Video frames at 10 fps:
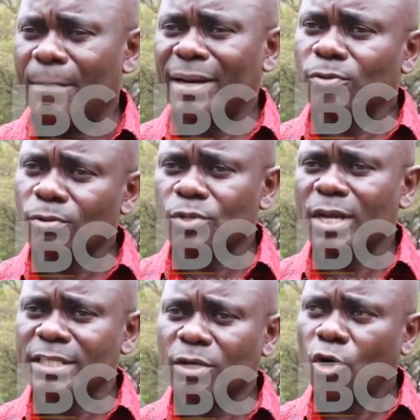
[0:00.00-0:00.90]
but also
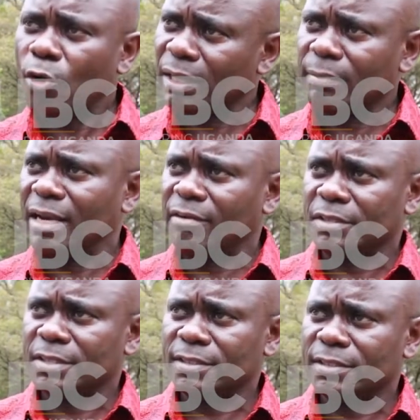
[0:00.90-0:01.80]
has economic
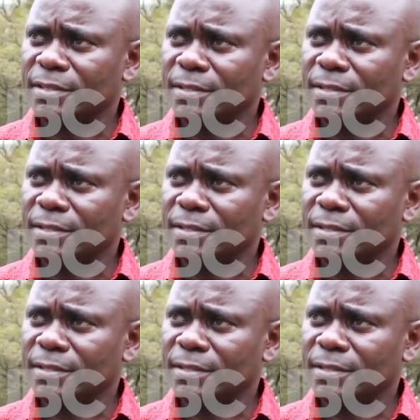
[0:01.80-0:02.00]
benefits.